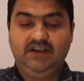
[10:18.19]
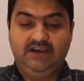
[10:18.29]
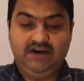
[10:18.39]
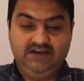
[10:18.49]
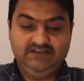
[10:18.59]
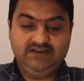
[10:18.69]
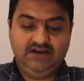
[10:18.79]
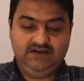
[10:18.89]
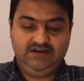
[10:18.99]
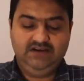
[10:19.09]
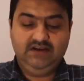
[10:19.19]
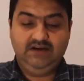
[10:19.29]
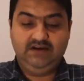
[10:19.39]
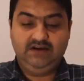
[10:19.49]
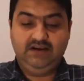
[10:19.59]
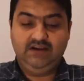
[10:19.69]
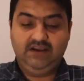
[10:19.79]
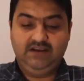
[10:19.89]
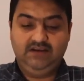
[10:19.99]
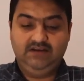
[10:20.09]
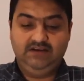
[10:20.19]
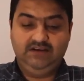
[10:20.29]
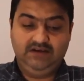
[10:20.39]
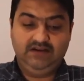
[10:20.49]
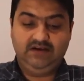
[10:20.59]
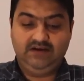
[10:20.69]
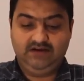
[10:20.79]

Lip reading: like I designed and I here